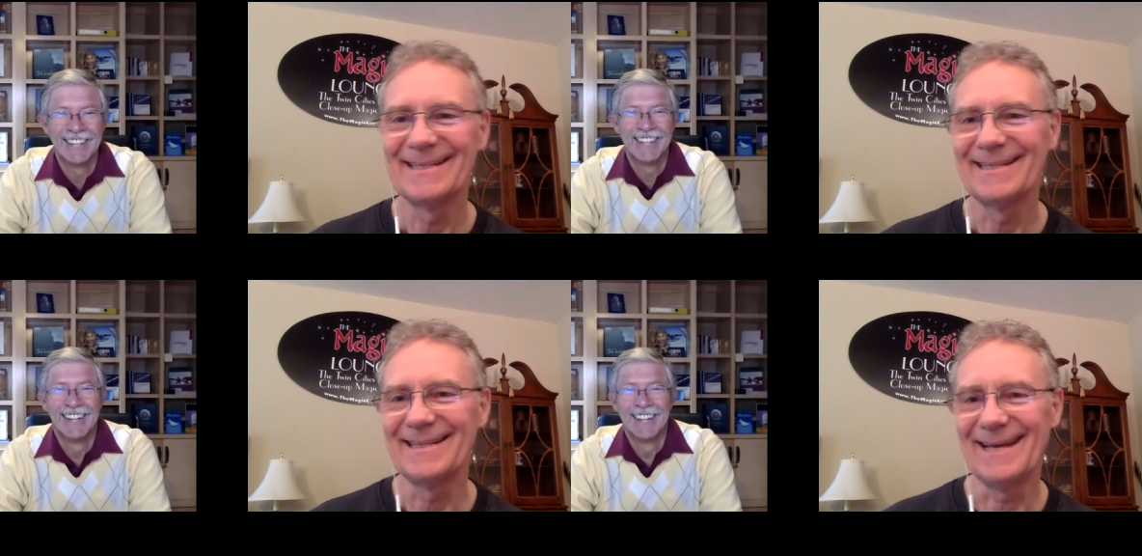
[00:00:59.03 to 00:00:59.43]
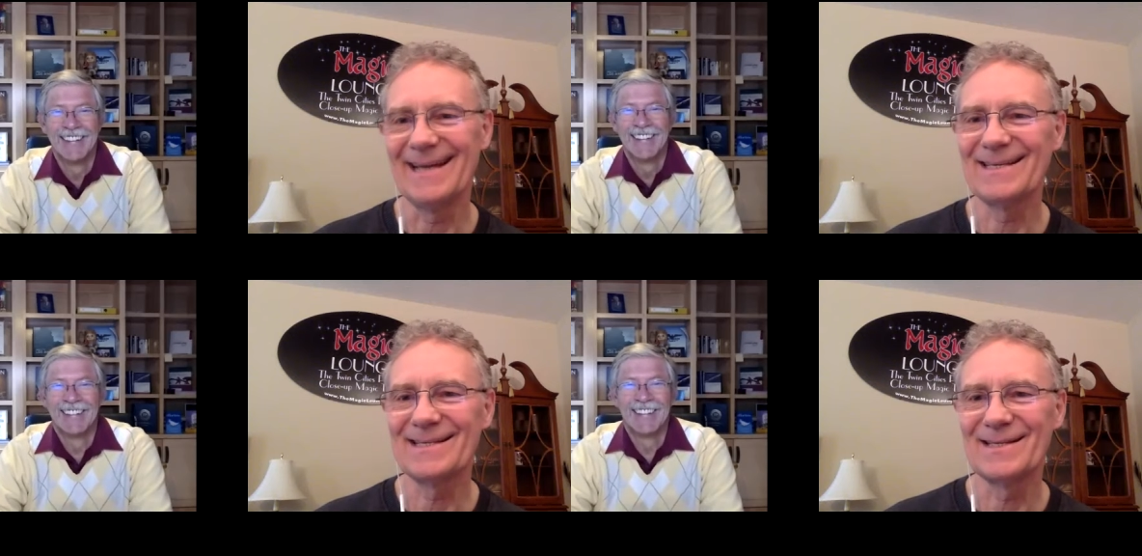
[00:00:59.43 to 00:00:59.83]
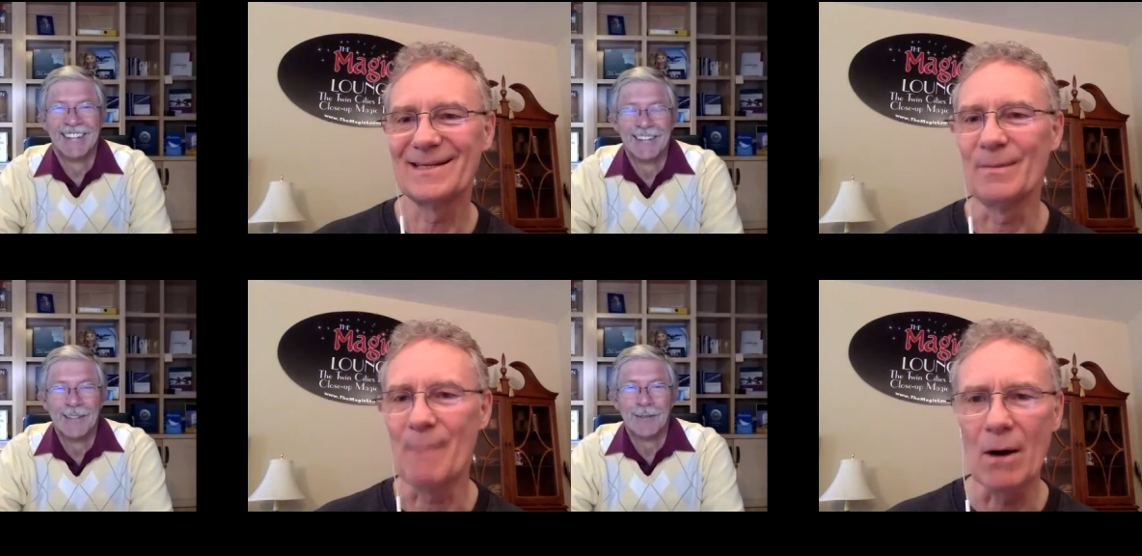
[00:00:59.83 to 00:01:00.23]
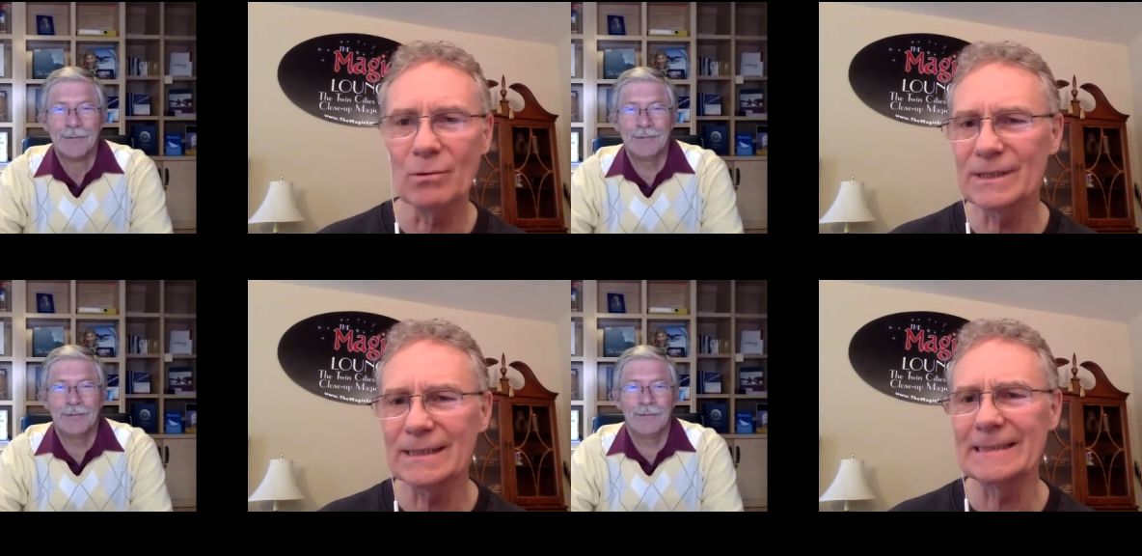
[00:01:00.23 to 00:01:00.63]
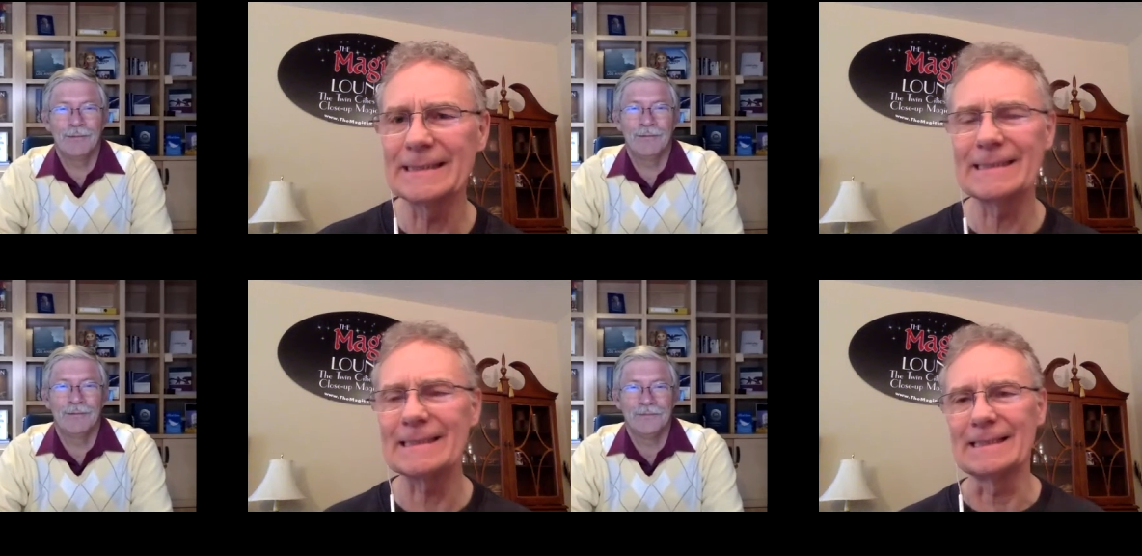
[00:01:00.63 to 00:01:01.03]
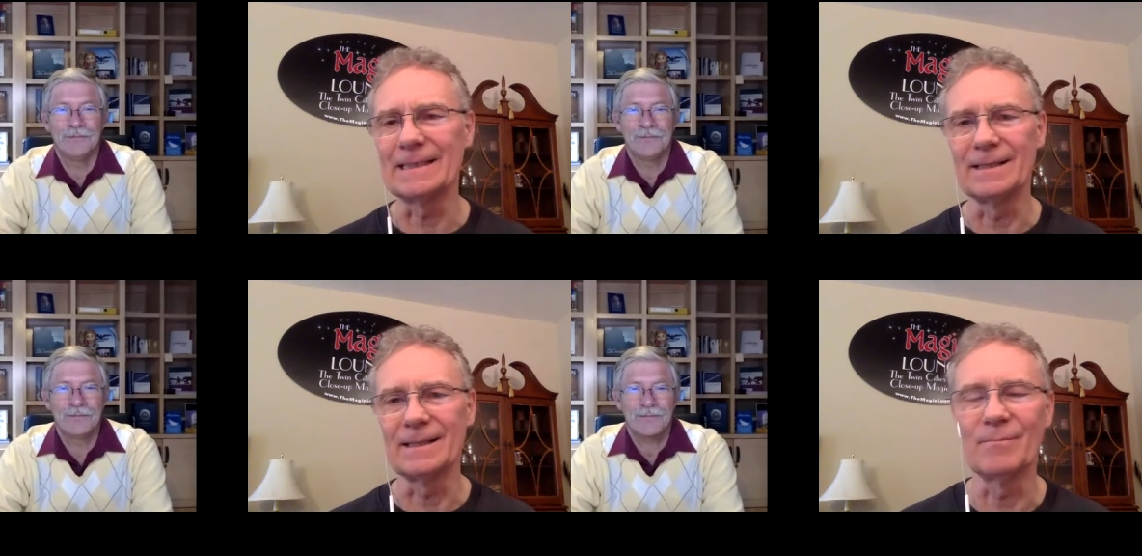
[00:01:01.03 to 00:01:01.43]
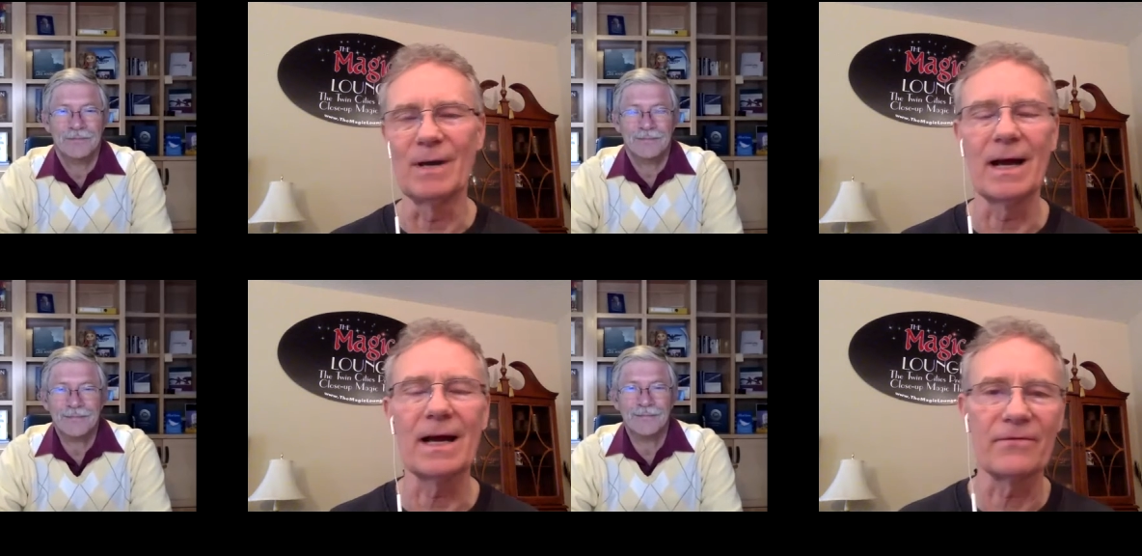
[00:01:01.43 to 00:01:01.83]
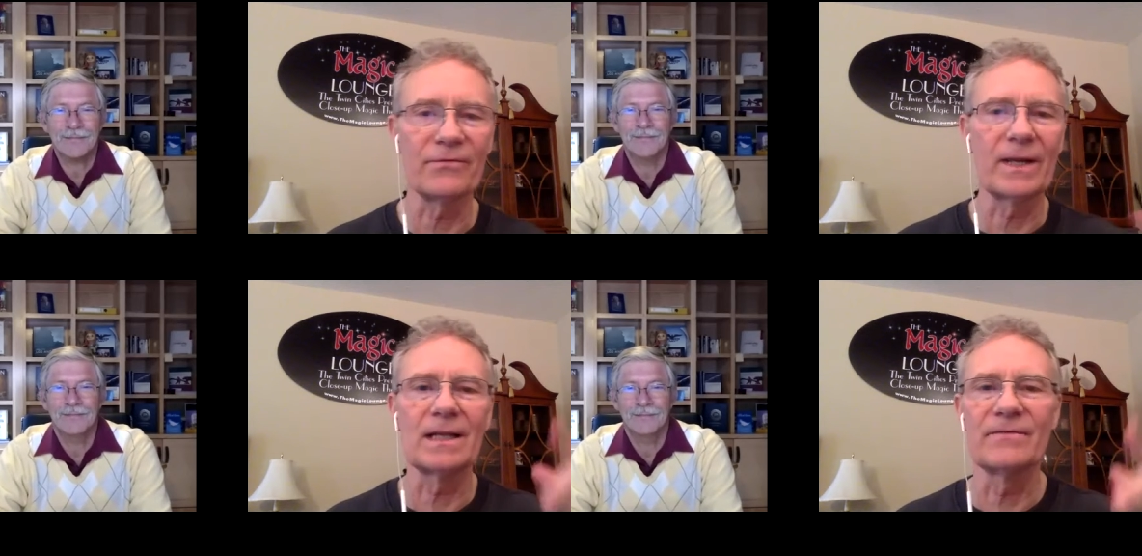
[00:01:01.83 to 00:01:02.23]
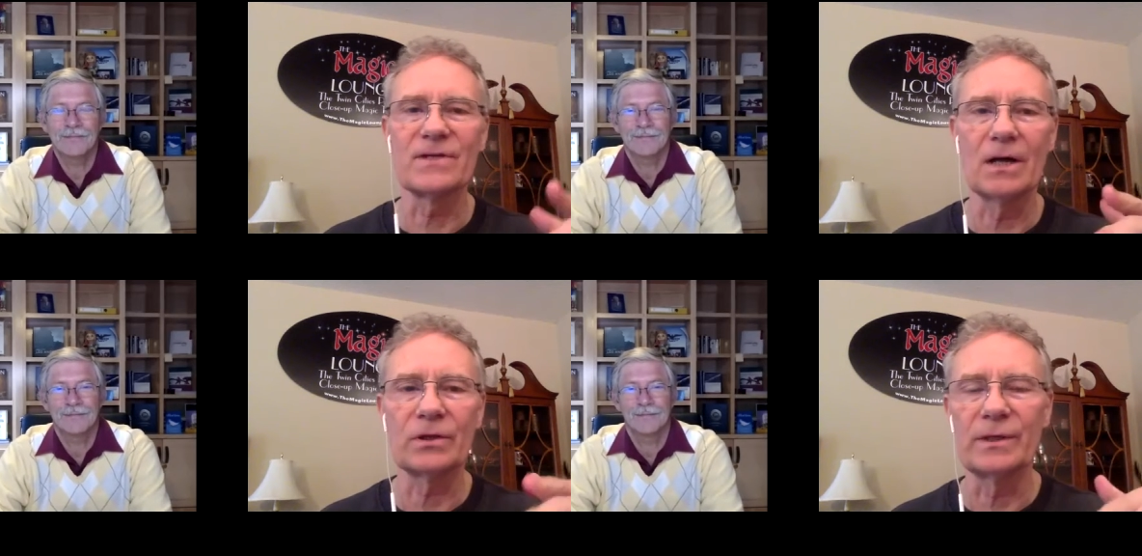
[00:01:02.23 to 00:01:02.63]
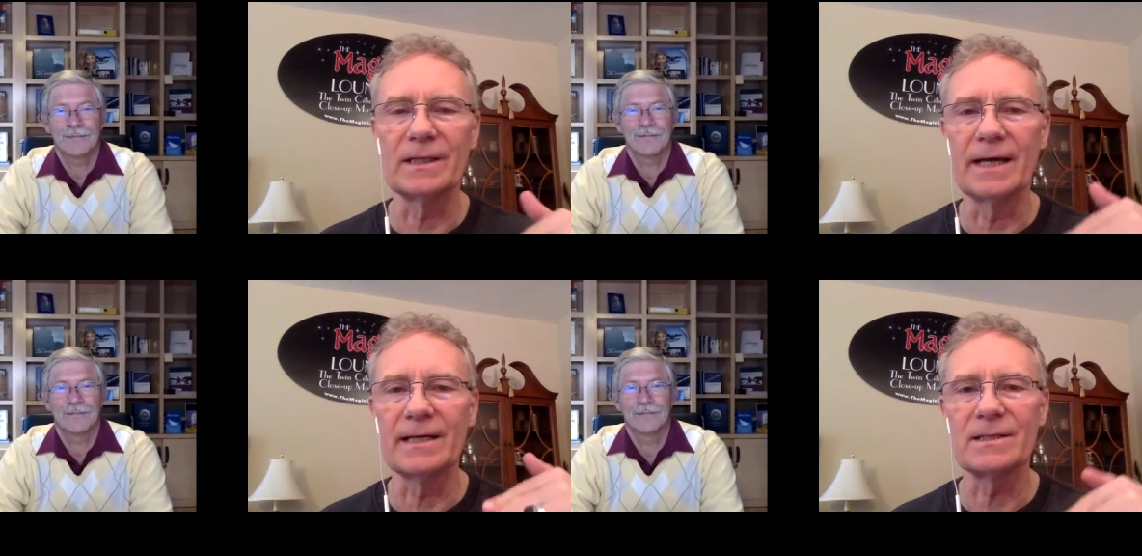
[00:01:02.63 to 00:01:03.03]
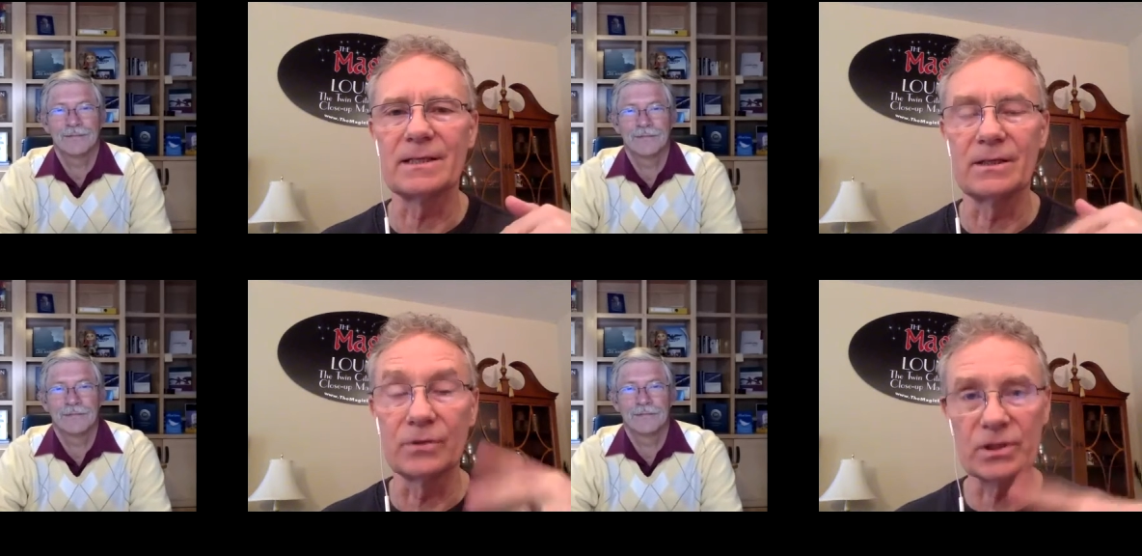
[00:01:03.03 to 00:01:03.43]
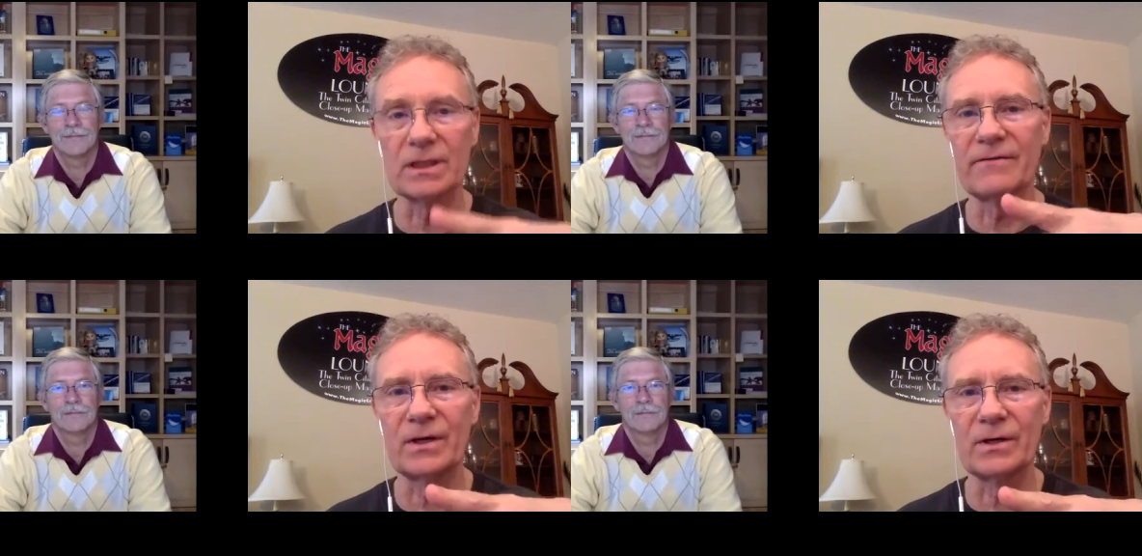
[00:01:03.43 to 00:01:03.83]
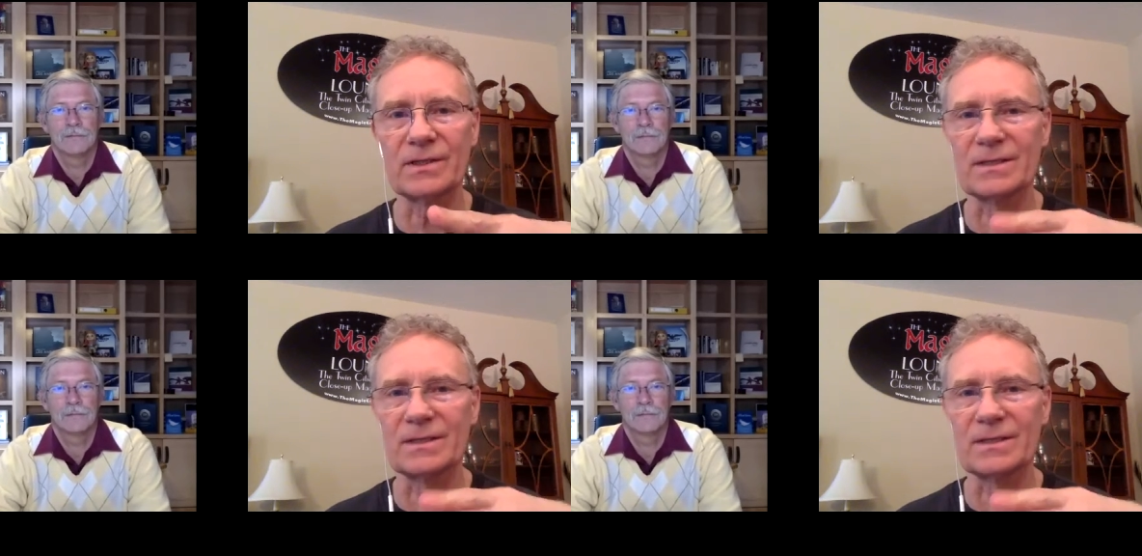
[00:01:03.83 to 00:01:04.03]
Speaker 1: Yes, and the mountains, and I got a friend that lives out there. He likes it. He used to live here. He